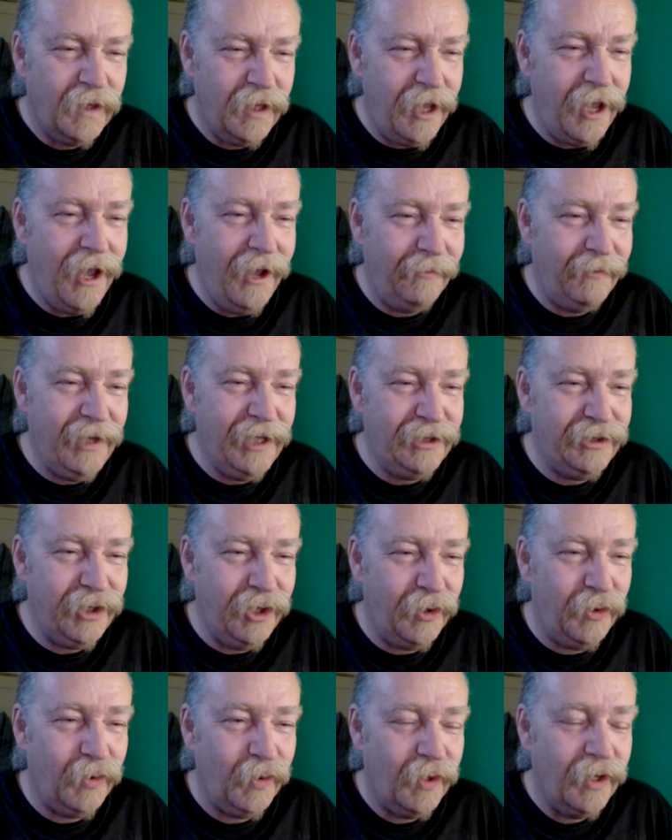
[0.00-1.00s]
Yeah, How me can
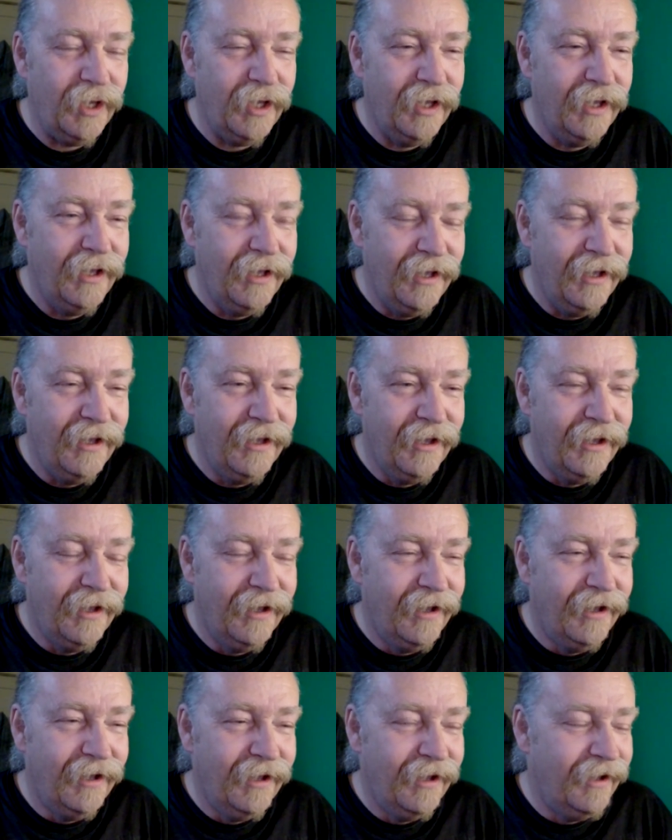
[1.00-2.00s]
too. I, somebody
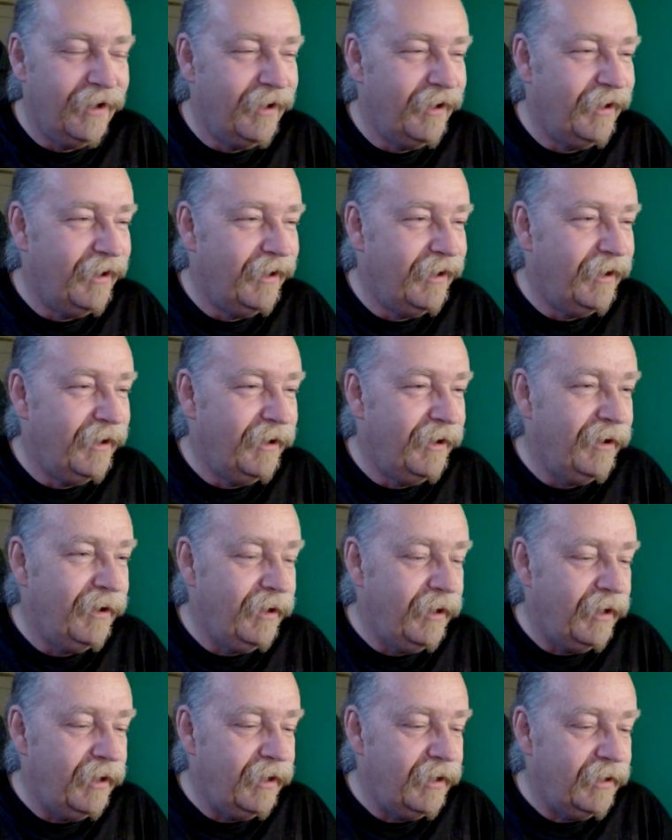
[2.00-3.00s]
who is yards
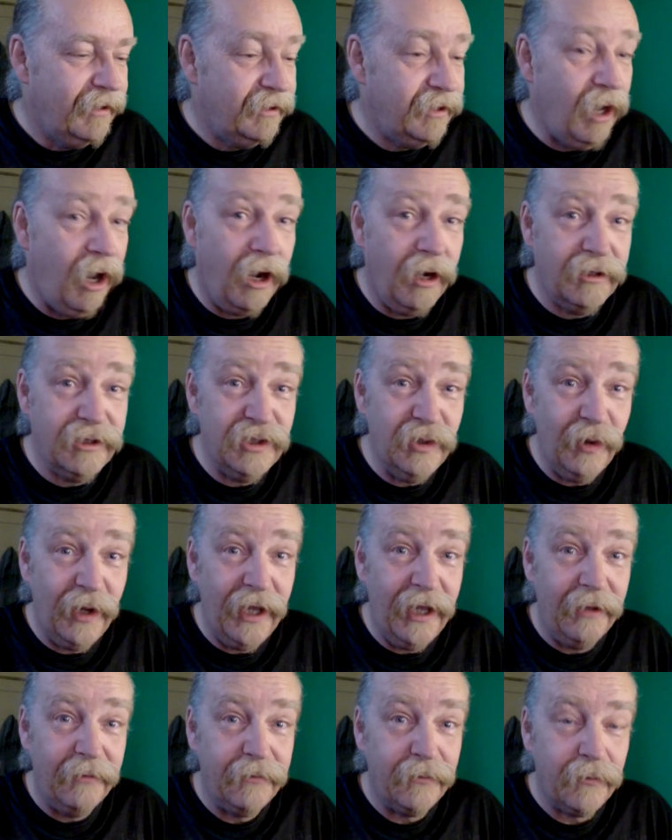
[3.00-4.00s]
away, yards away,
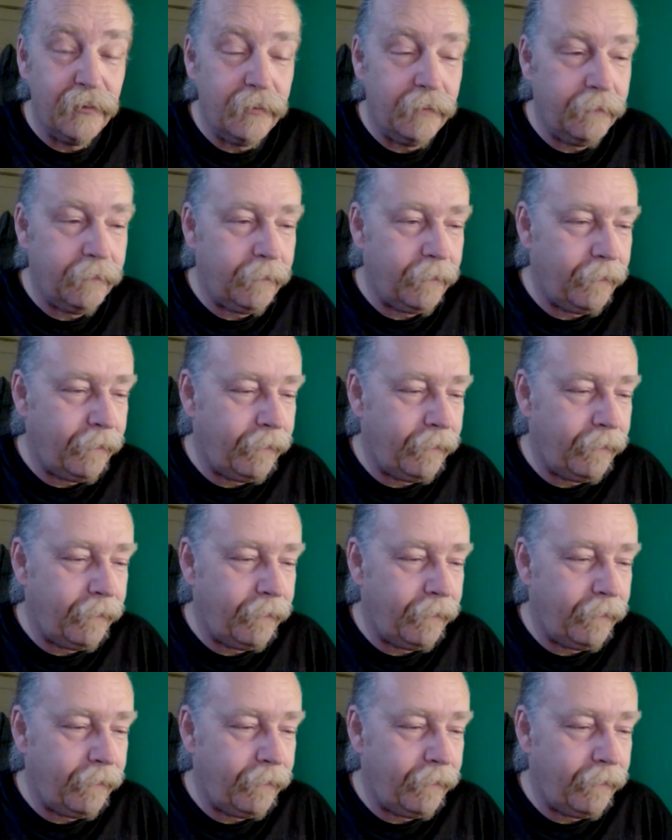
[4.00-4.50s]
influenced